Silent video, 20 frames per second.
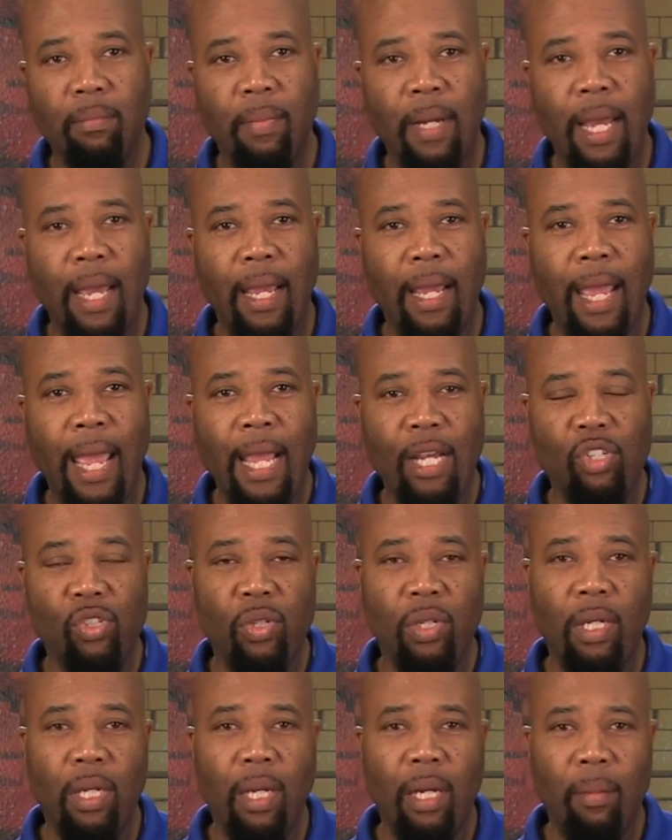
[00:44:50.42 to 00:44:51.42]

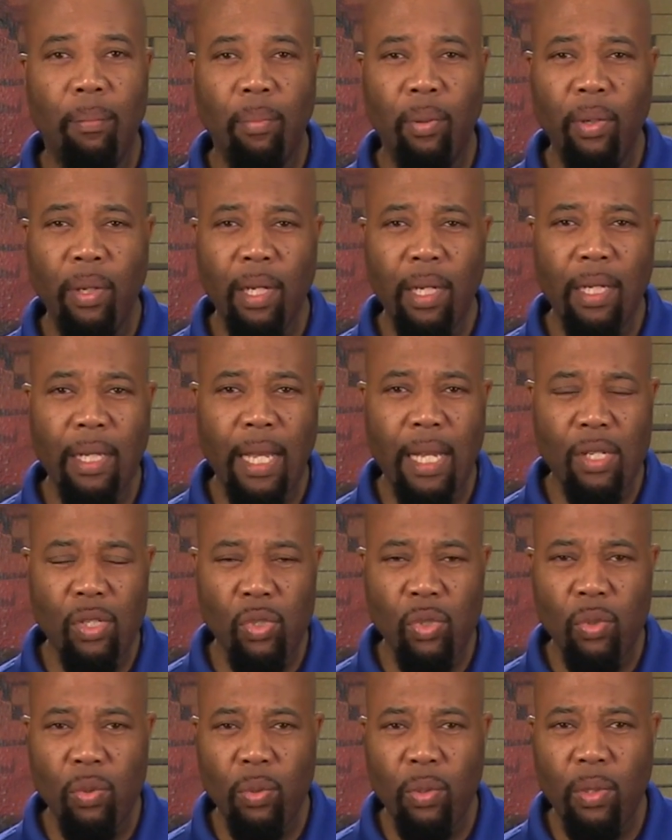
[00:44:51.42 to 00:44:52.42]
actually putting that
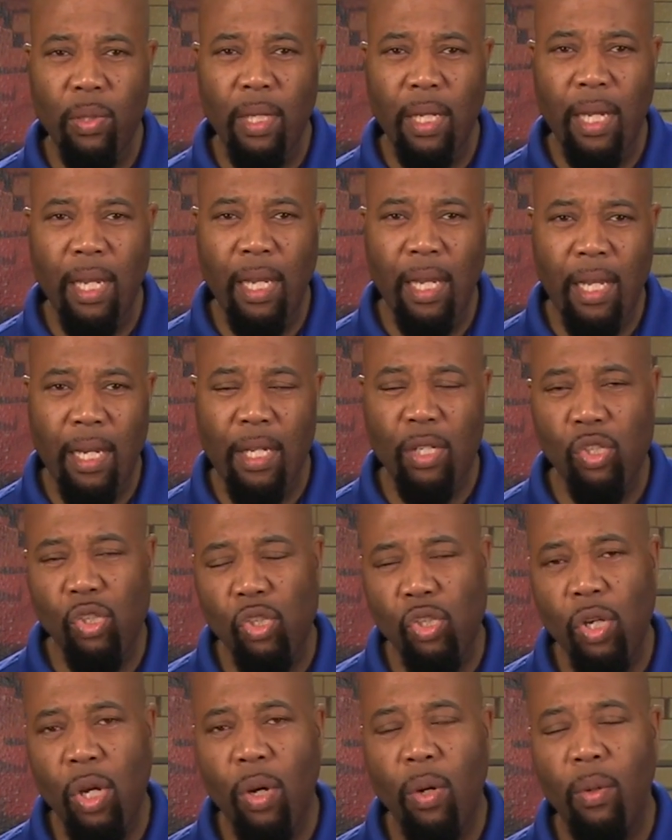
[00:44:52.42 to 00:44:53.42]
tool in as
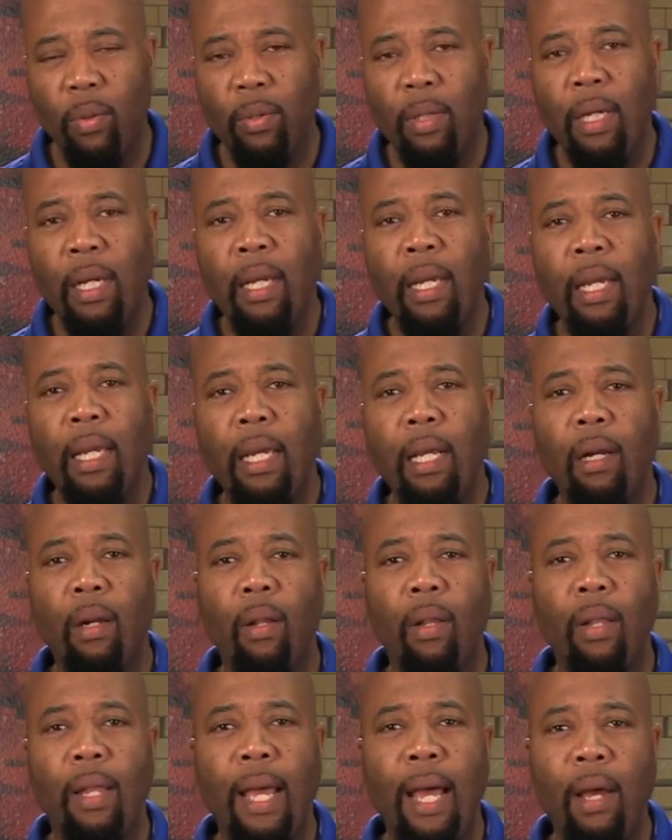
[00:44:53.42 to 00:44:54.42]
shown,
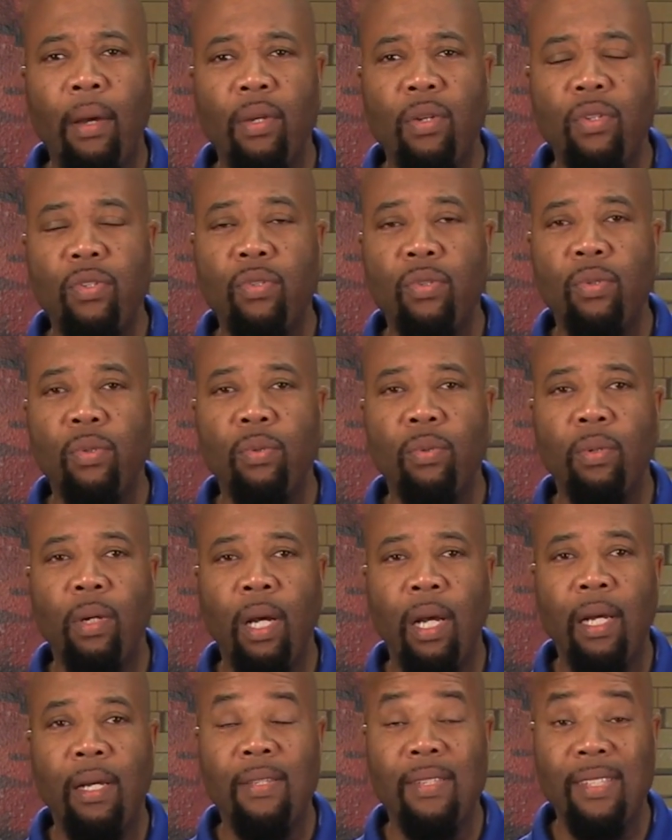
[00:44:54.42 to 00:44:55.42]
it'll allow you
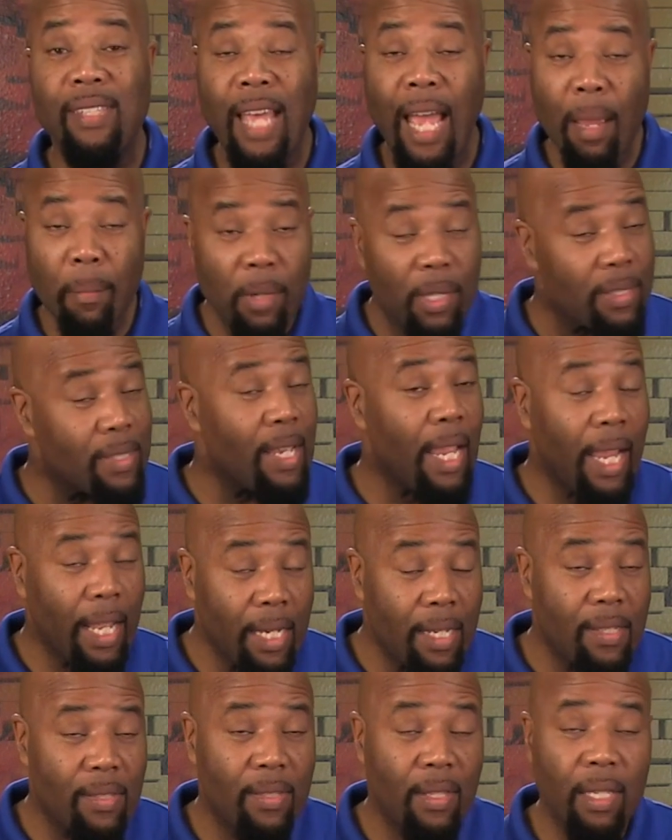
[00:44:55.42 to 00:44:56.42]
to
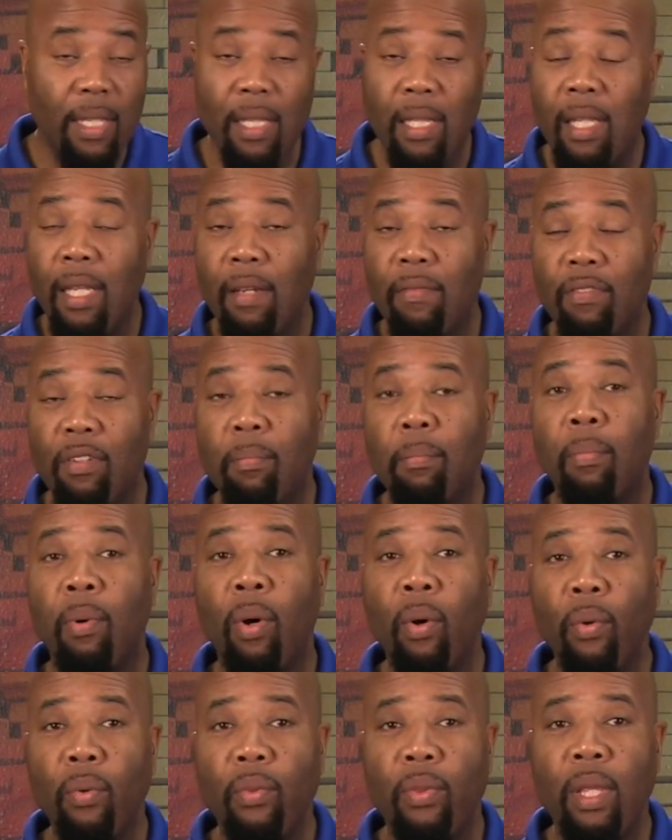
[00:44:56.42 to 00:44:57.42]
simultaneously lift
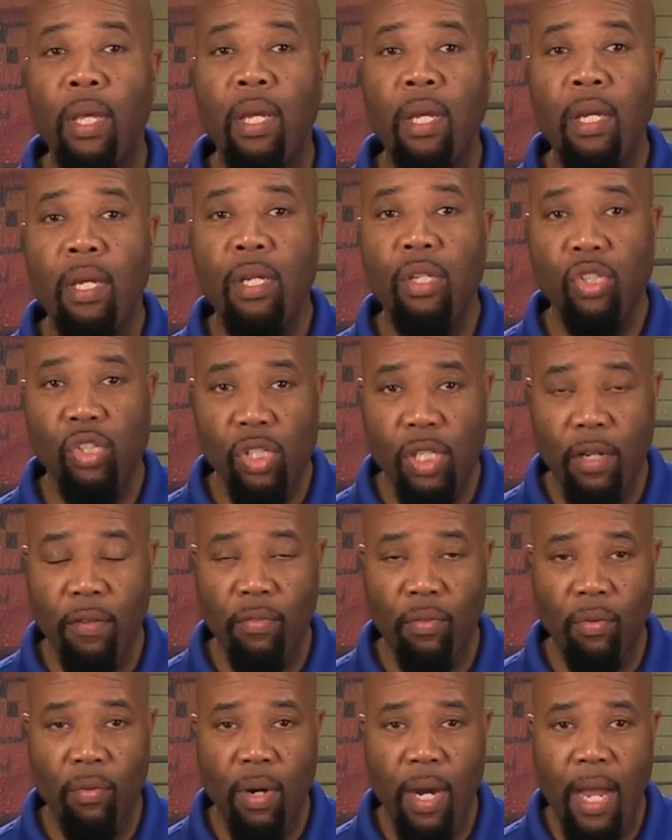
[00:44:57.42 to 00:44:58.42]
both
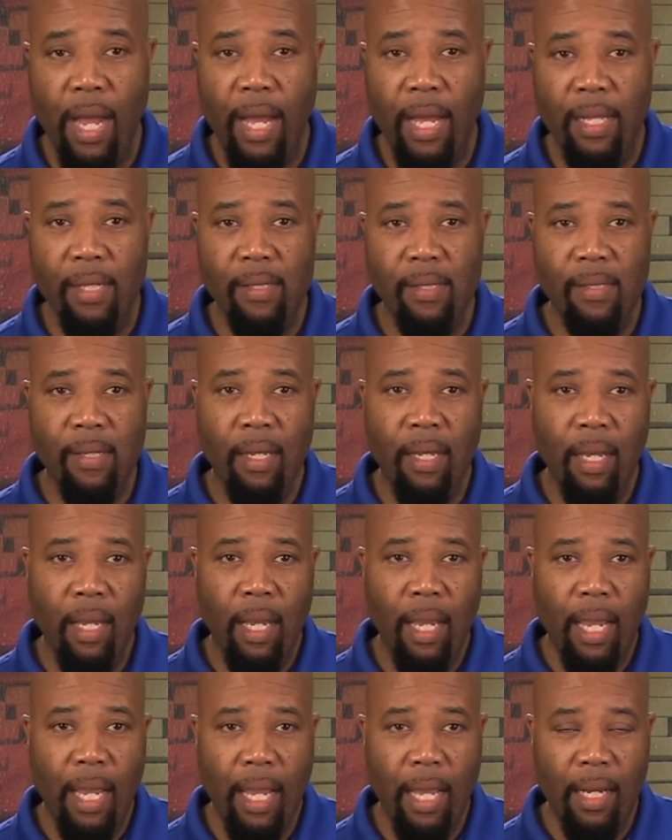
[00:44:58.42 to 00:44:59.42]
shift rods
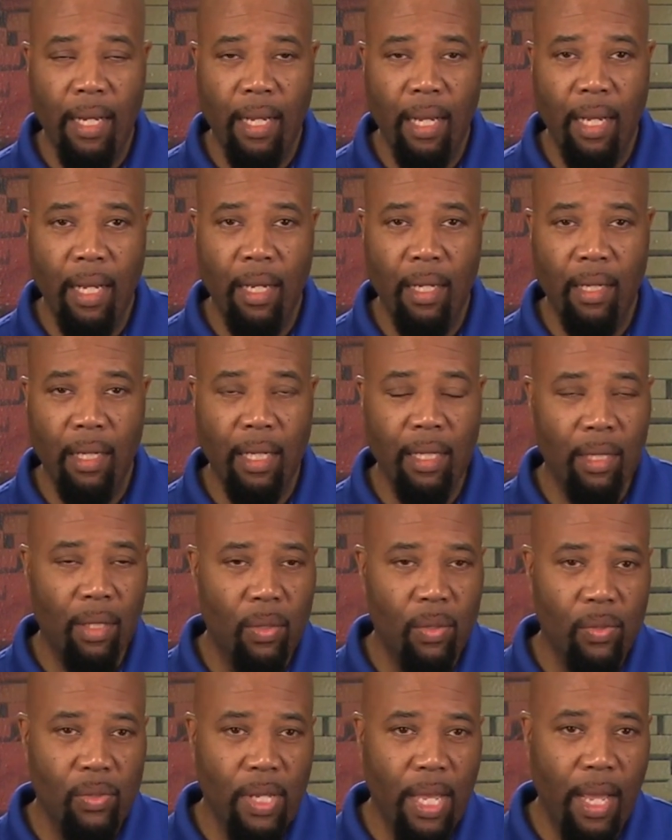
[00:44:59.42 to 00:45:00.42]
and get
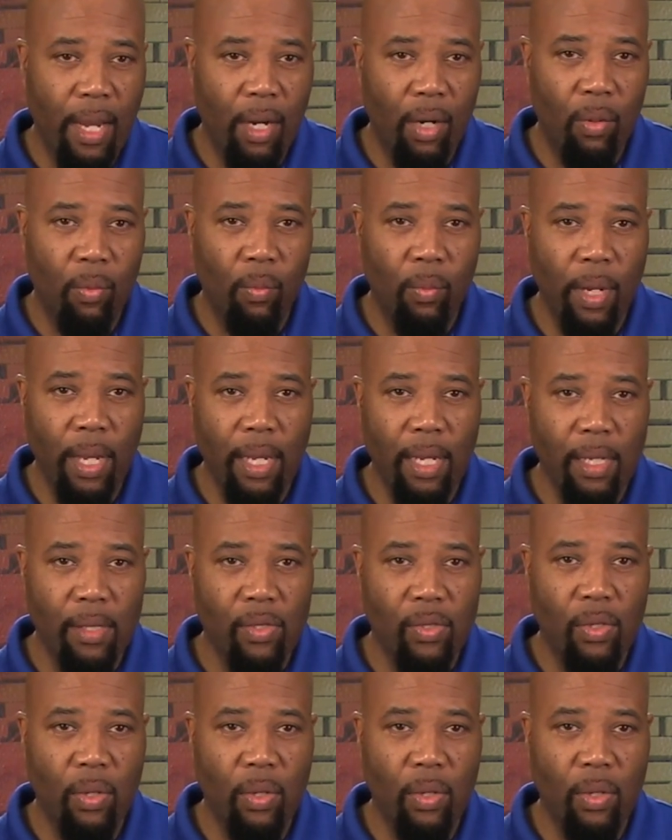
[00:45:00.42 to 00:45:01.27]
those out of the way